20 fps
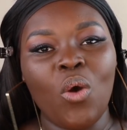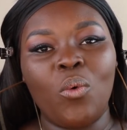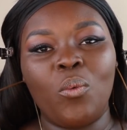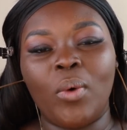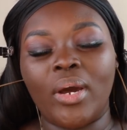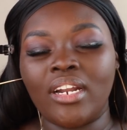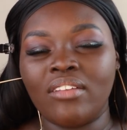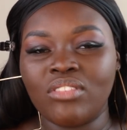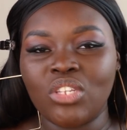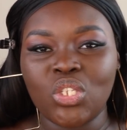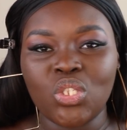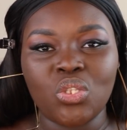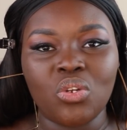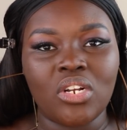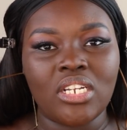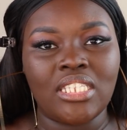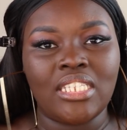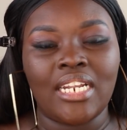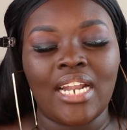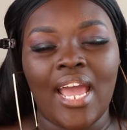One of the
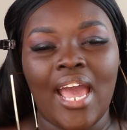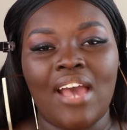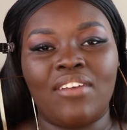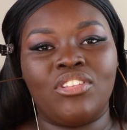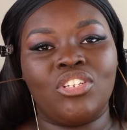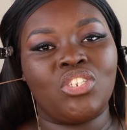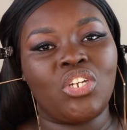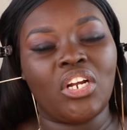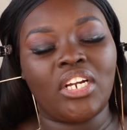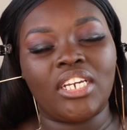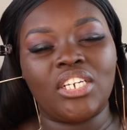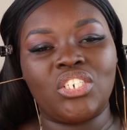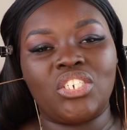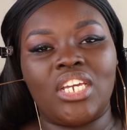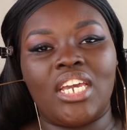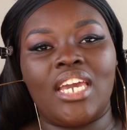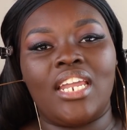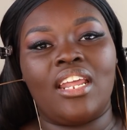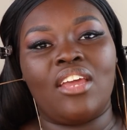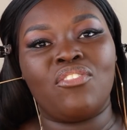stores didn't have the darkest
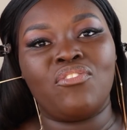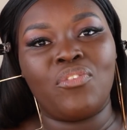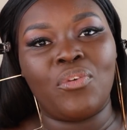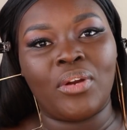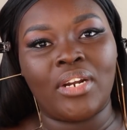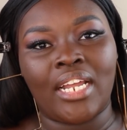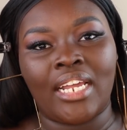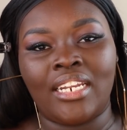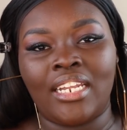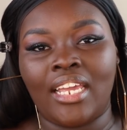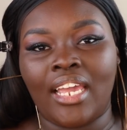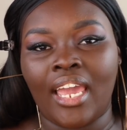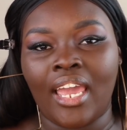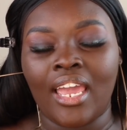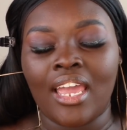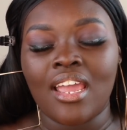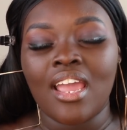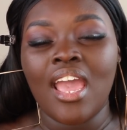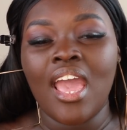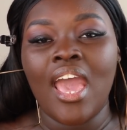shade in
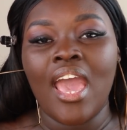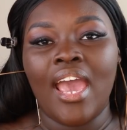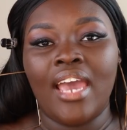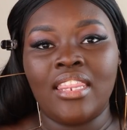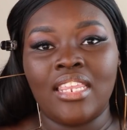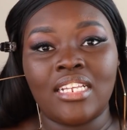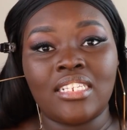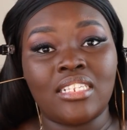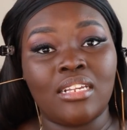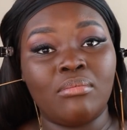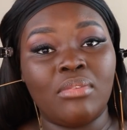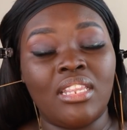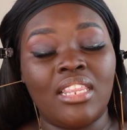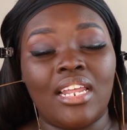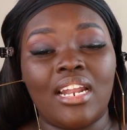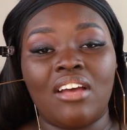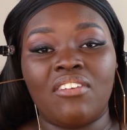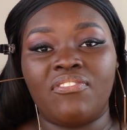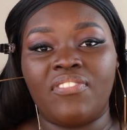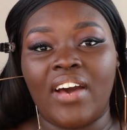$4.98, and there's something
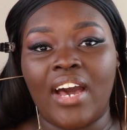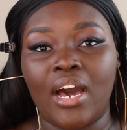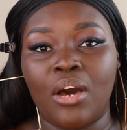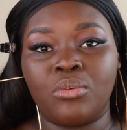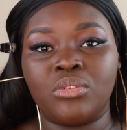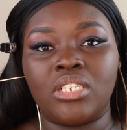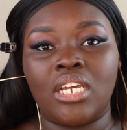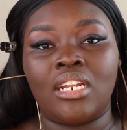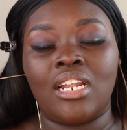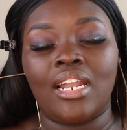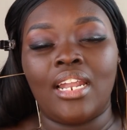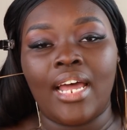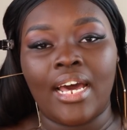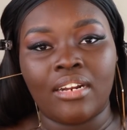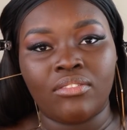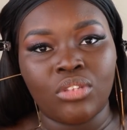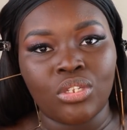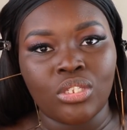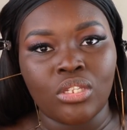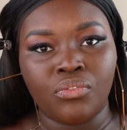that I found in a
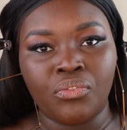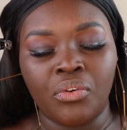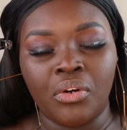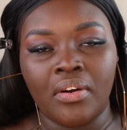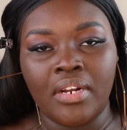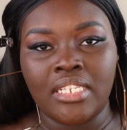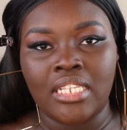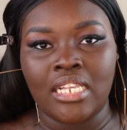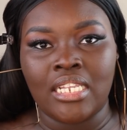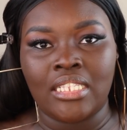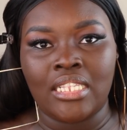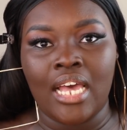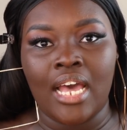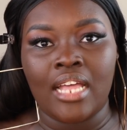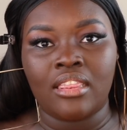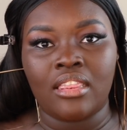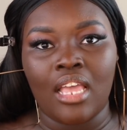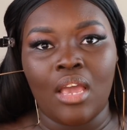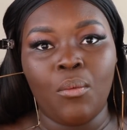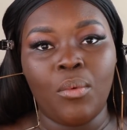lot of the Sephoras is
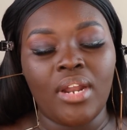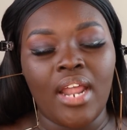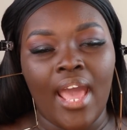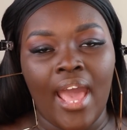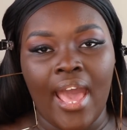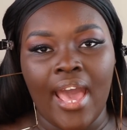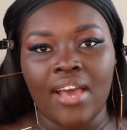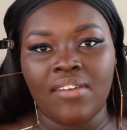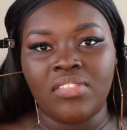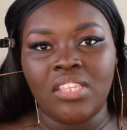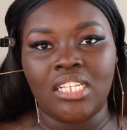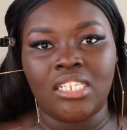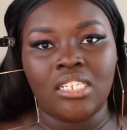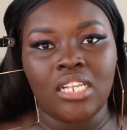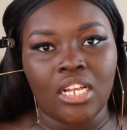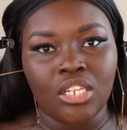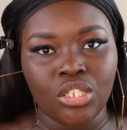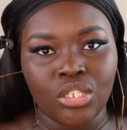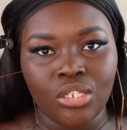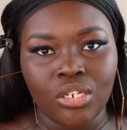that they would have the
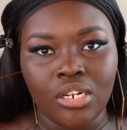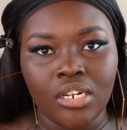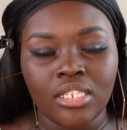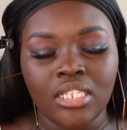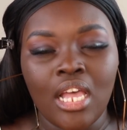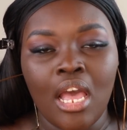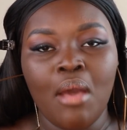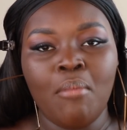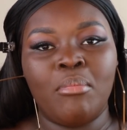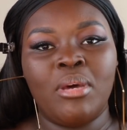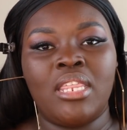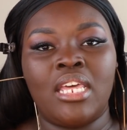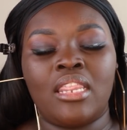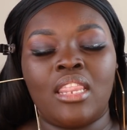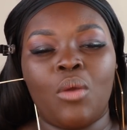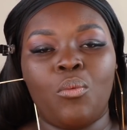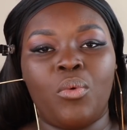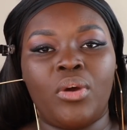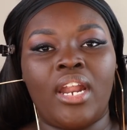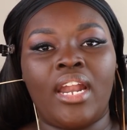testers, but then
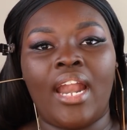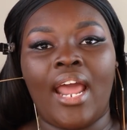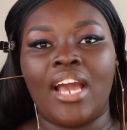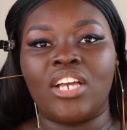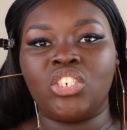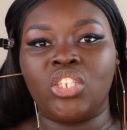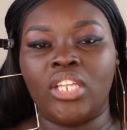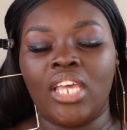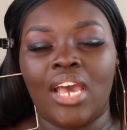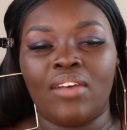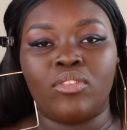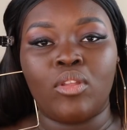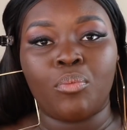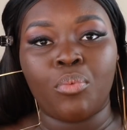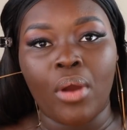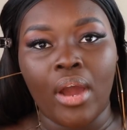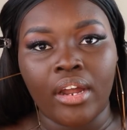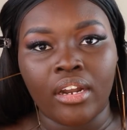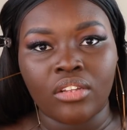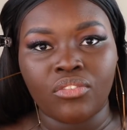they wouldn't actually have the
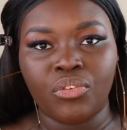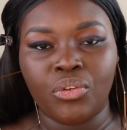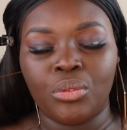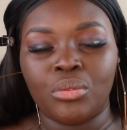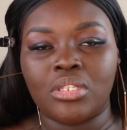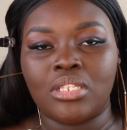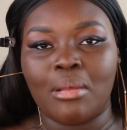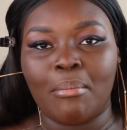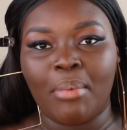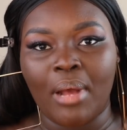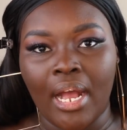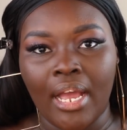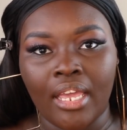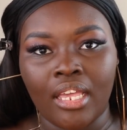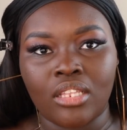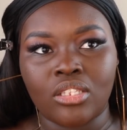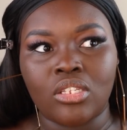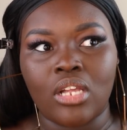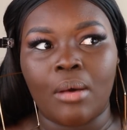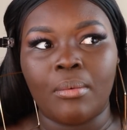product for you to buy
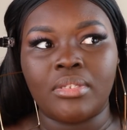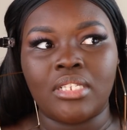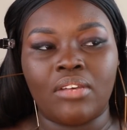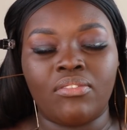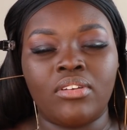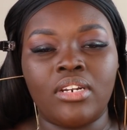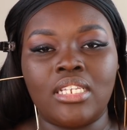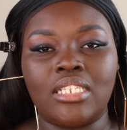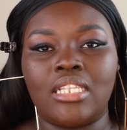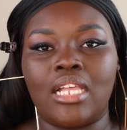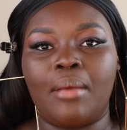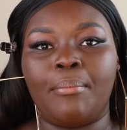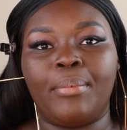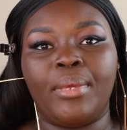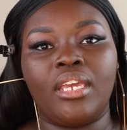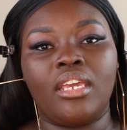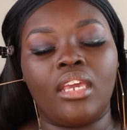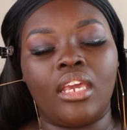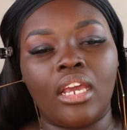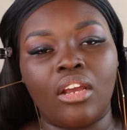it. So I would definitely say
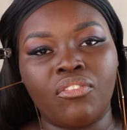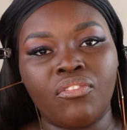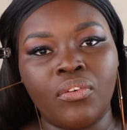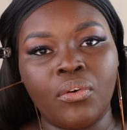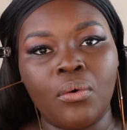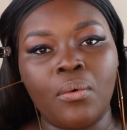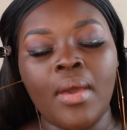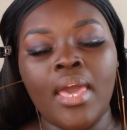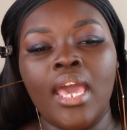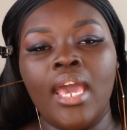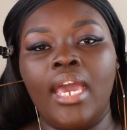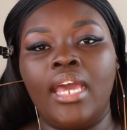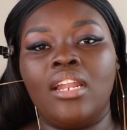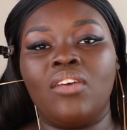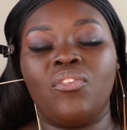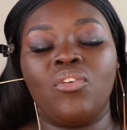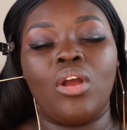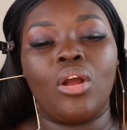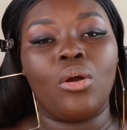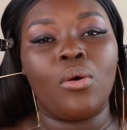be careful, and
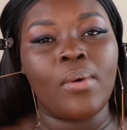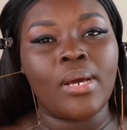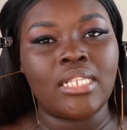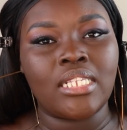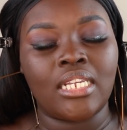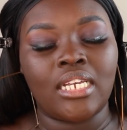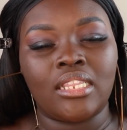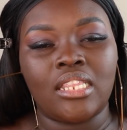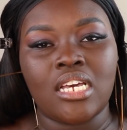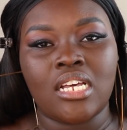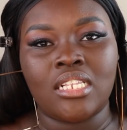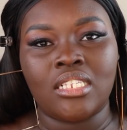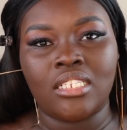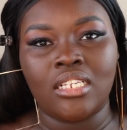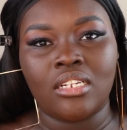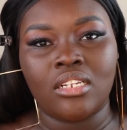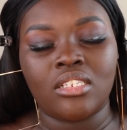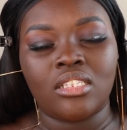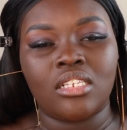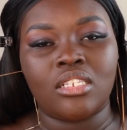if you are going to get the
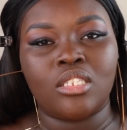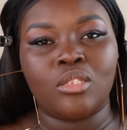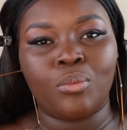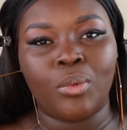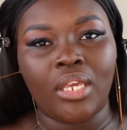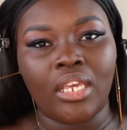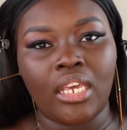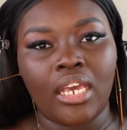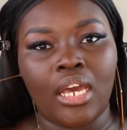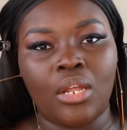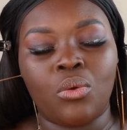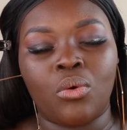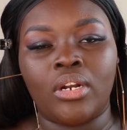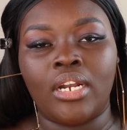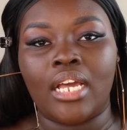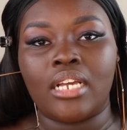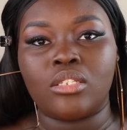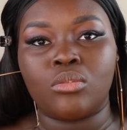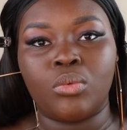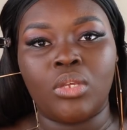concealers this weekend or
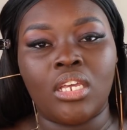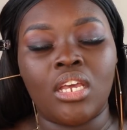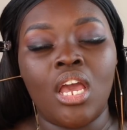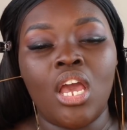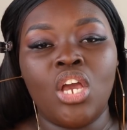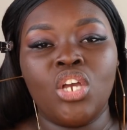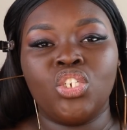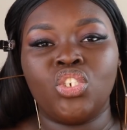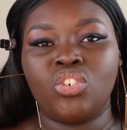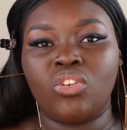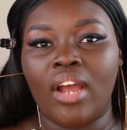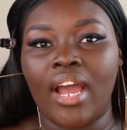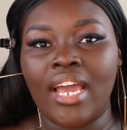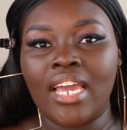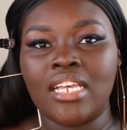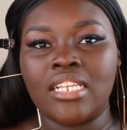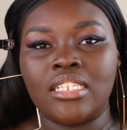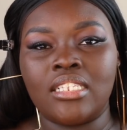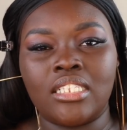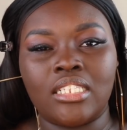next week, try
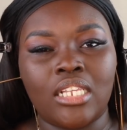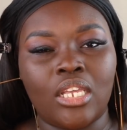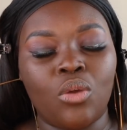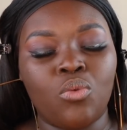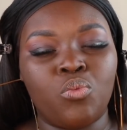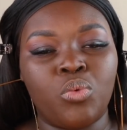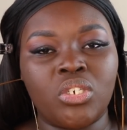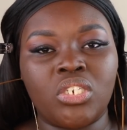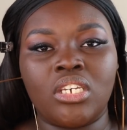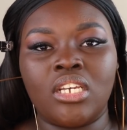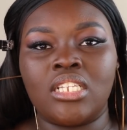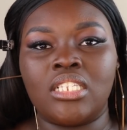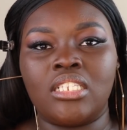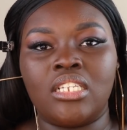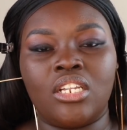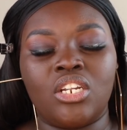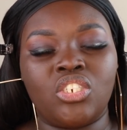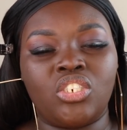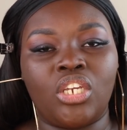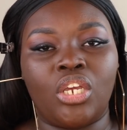and see which
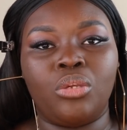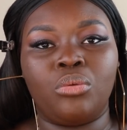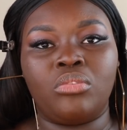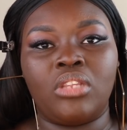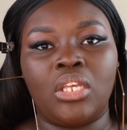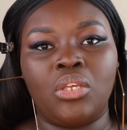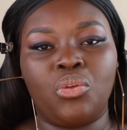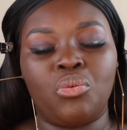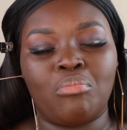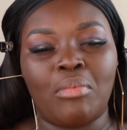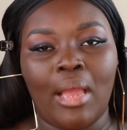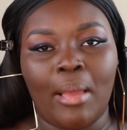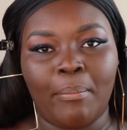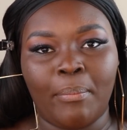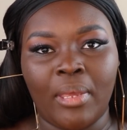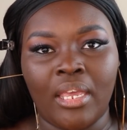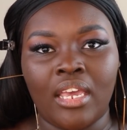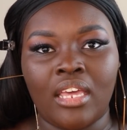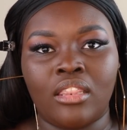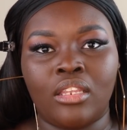concealer shade you think you
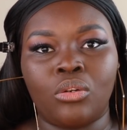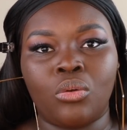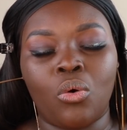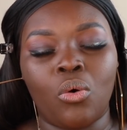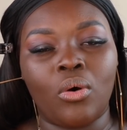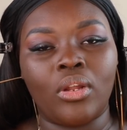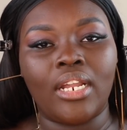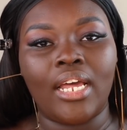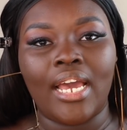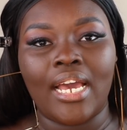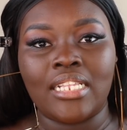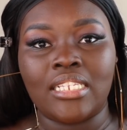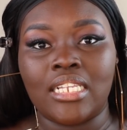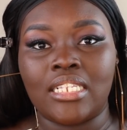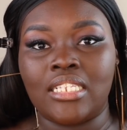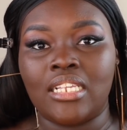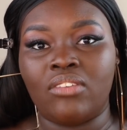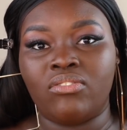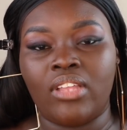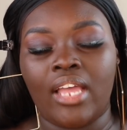might be, and then call ahead to
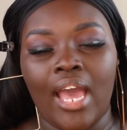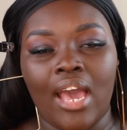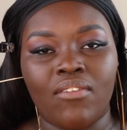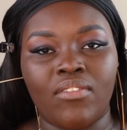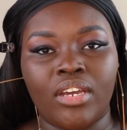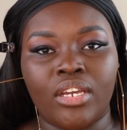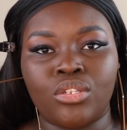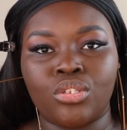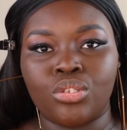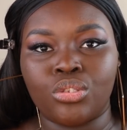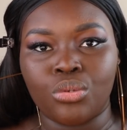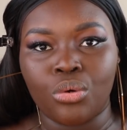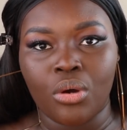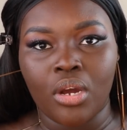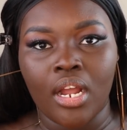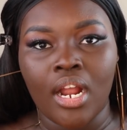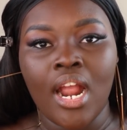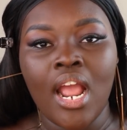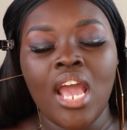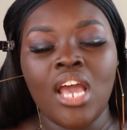see if they have it in
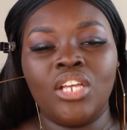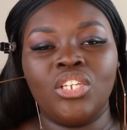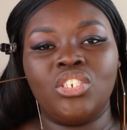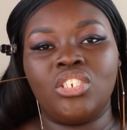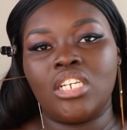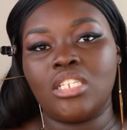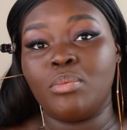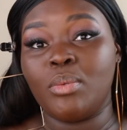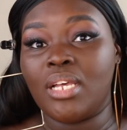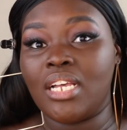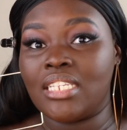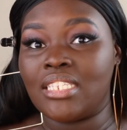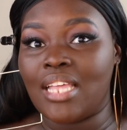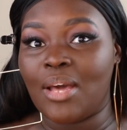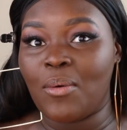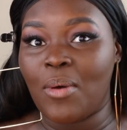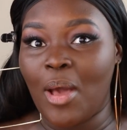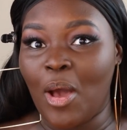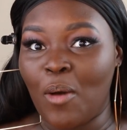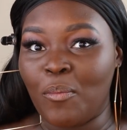store, just because
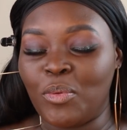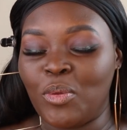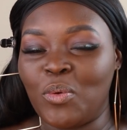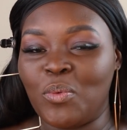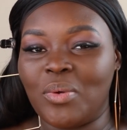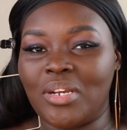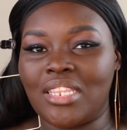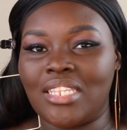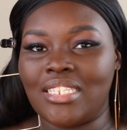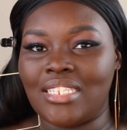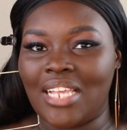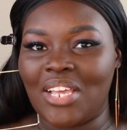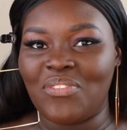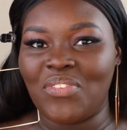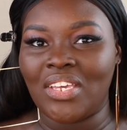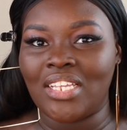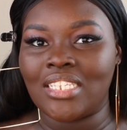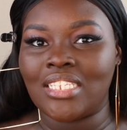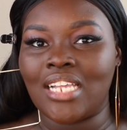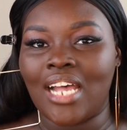that will help you with
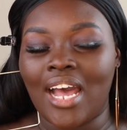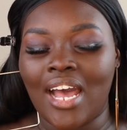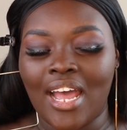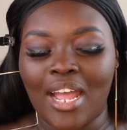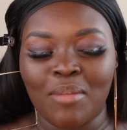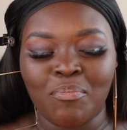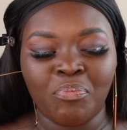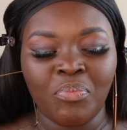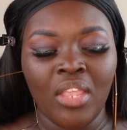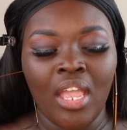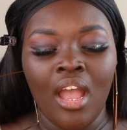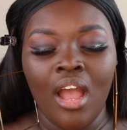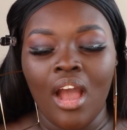saving time.